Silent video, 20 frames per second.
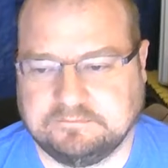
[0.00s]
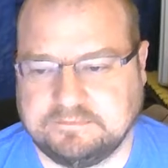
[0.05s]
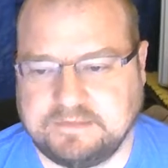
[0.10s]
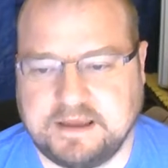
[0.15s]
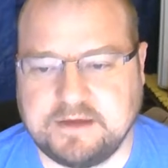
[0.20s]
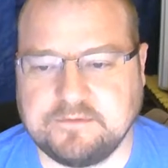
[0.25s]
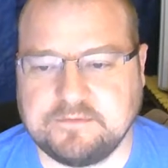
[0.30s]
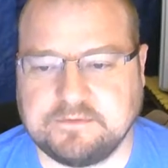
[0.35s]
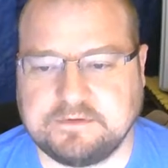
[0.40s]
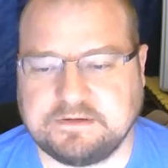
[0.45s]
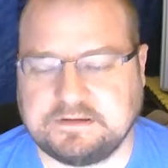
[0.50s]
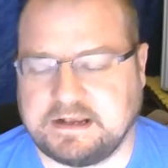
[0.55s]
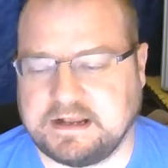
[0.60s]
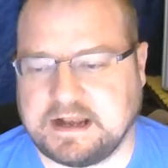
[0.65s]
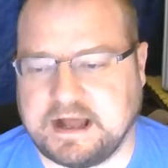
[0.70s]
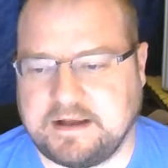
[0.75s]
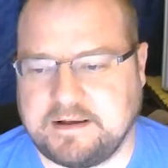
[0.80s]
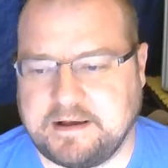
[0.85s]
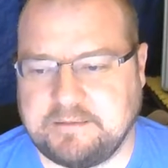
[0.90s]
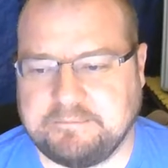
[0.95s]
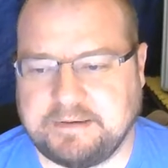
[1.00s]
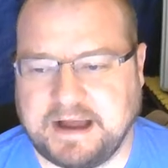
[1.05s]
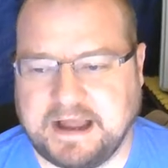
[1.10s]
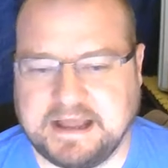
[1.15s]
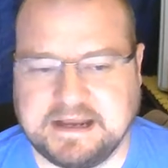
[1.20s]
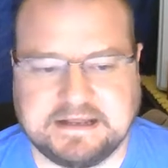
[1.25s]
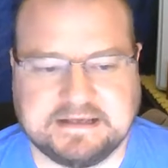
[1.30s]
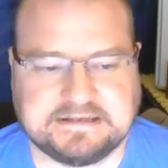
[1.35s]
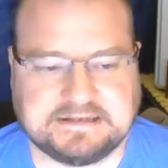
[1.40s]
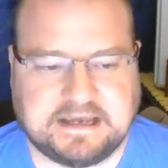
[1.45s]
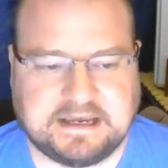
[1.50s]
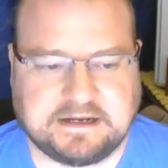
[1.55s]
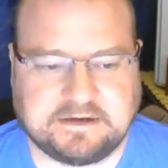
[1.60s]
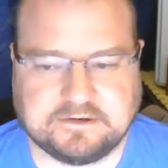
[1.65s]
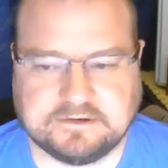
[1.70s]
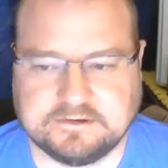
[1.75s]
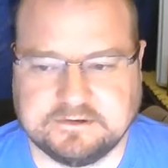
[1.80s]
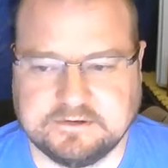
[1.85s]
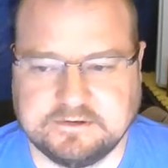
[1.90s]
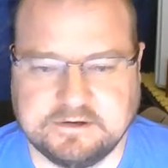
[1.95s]
They cannot abide his
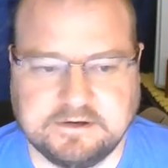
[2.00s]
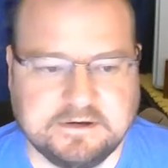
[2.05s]
anger.